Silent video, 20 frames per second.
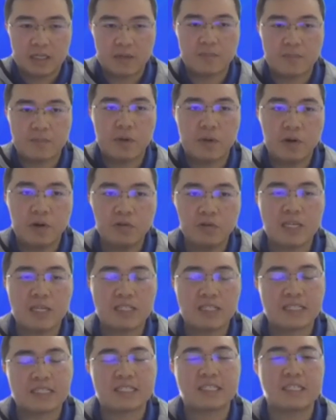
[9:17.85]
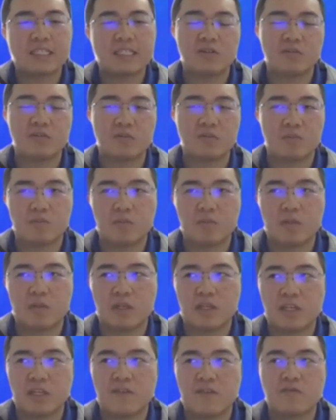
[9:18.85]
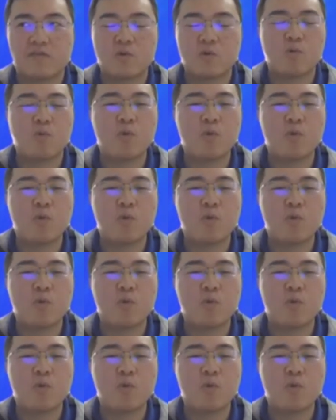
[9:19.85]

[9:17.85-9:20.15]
The mode means, if the